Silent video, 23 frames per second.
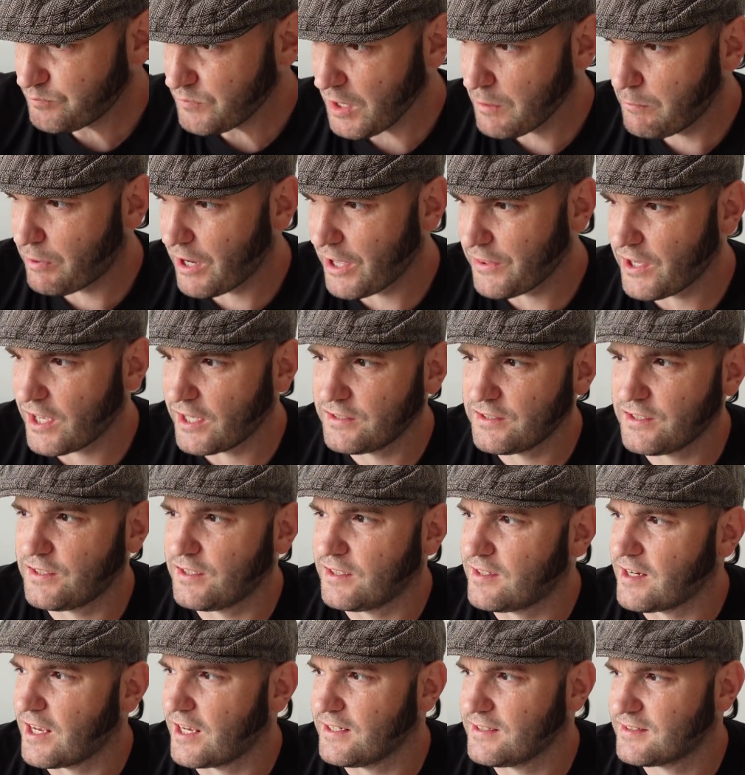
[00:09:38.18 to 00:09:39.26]
By the end of the
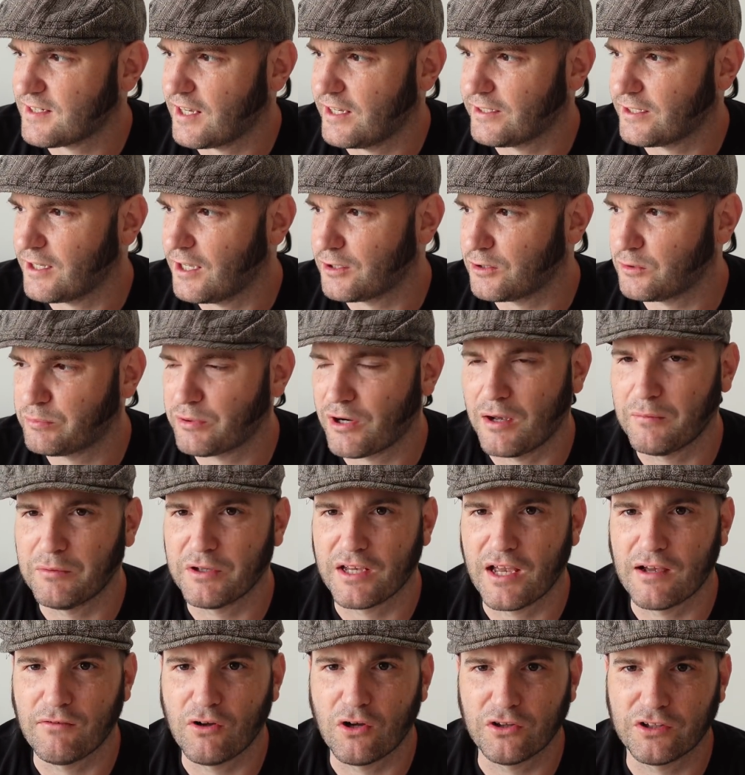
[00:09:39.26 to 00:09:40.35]
day, Saigon will probably
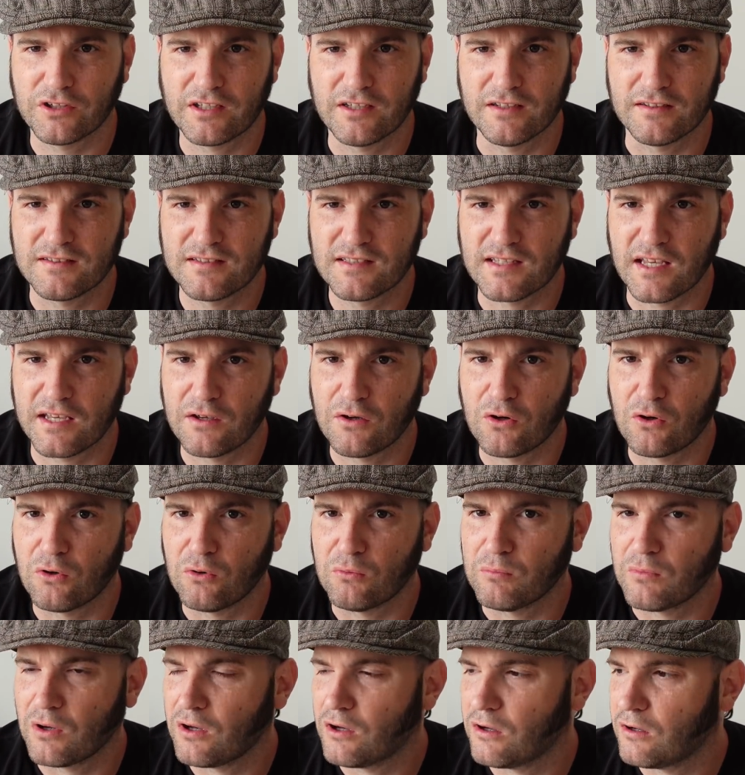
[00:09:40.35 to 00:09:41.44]
have all the kids stay
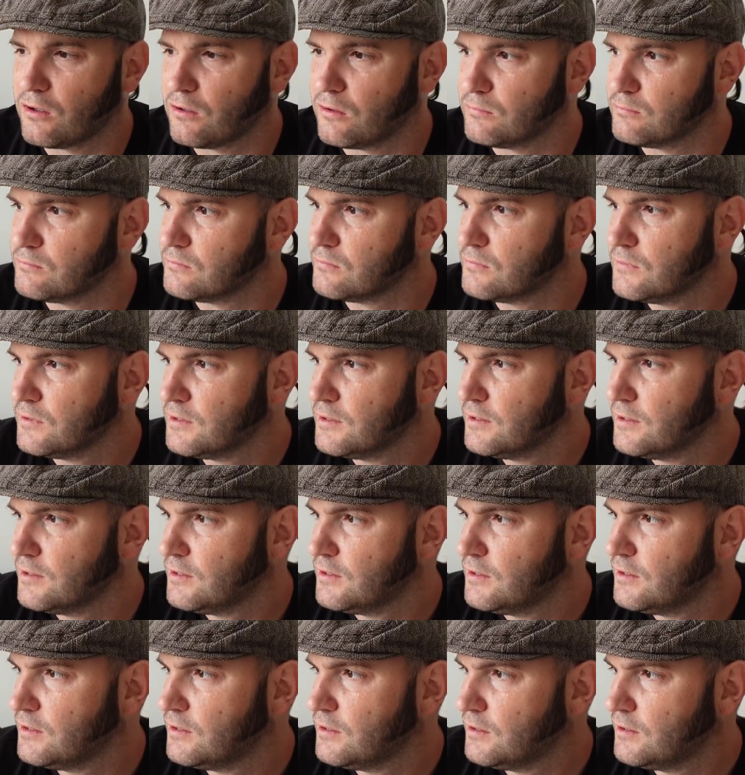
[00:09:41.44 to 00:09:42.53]
home.
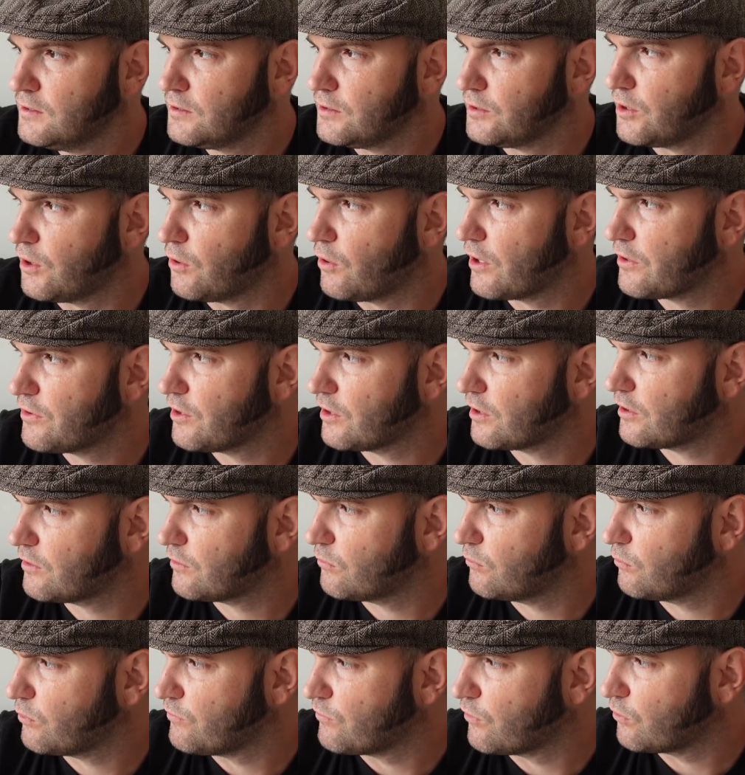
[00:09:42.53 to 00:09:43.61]
I think
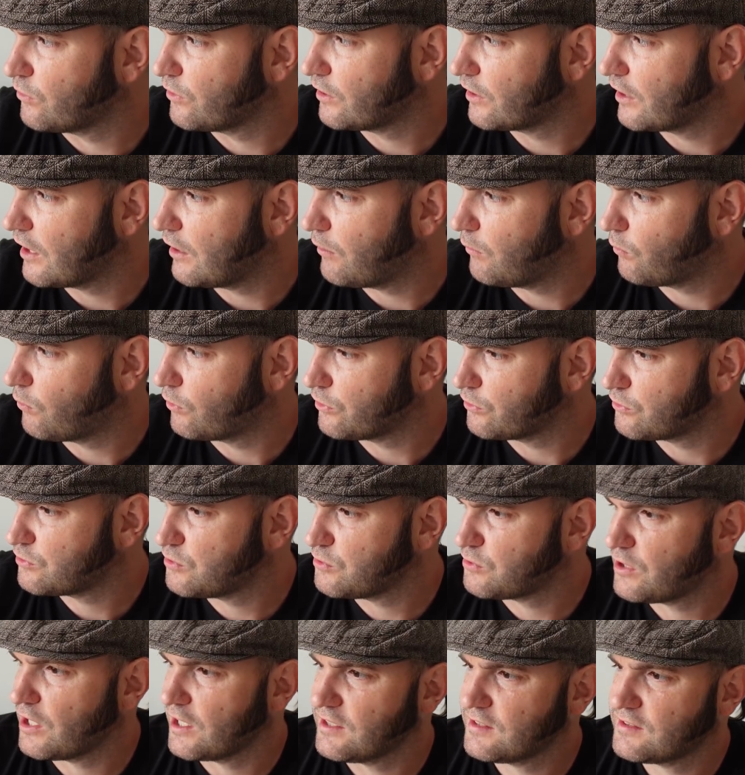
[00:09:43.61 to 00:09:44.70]
we've only got 1 or 2
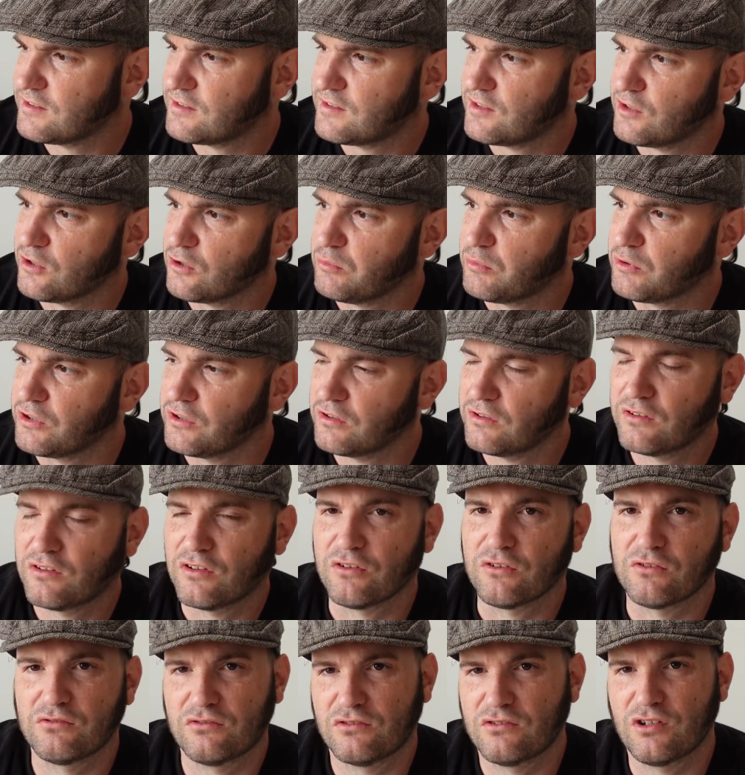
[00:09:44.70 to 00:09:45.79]
cases here, but
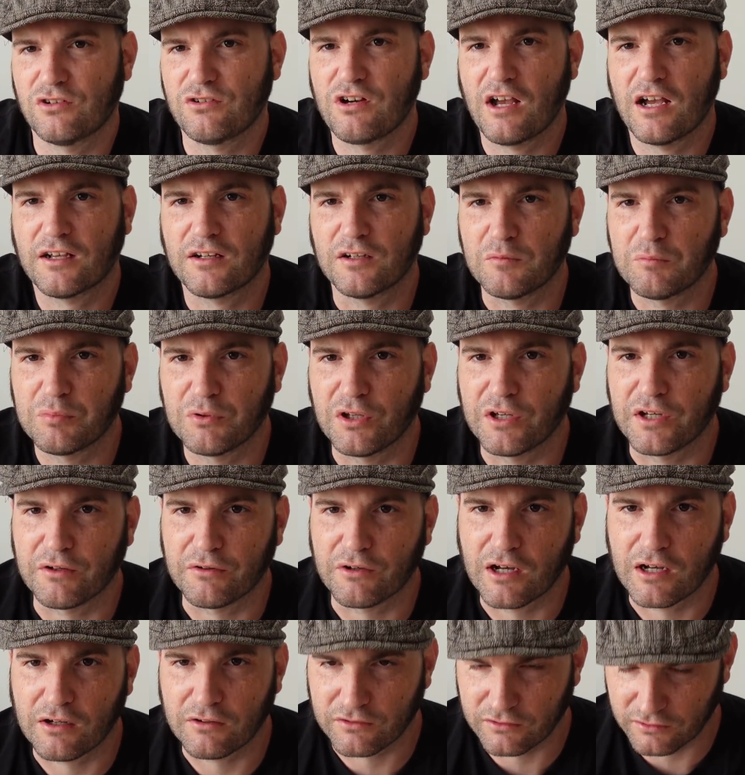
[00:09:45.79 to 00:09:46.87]
they're not going to play
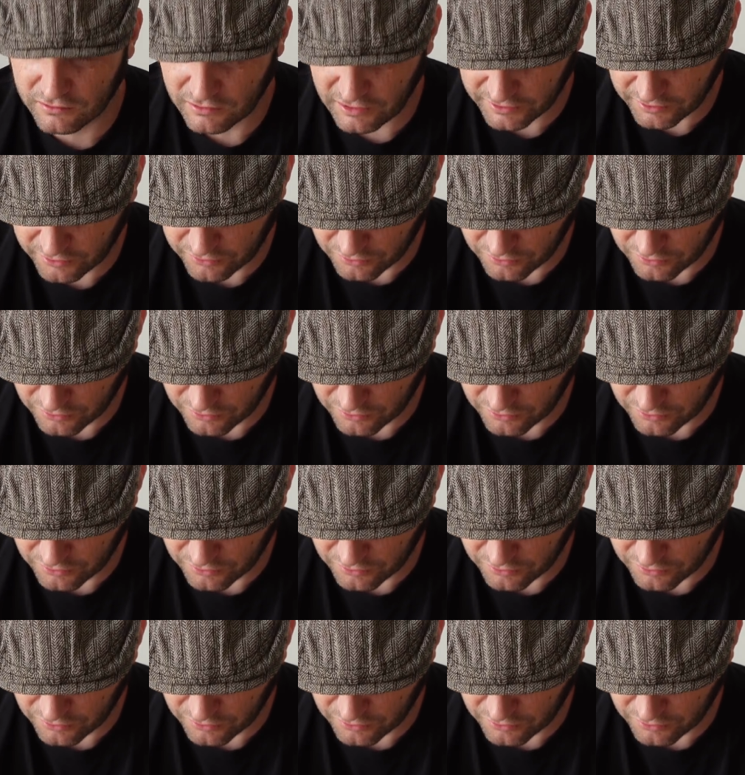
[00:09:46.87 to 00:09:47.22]
around like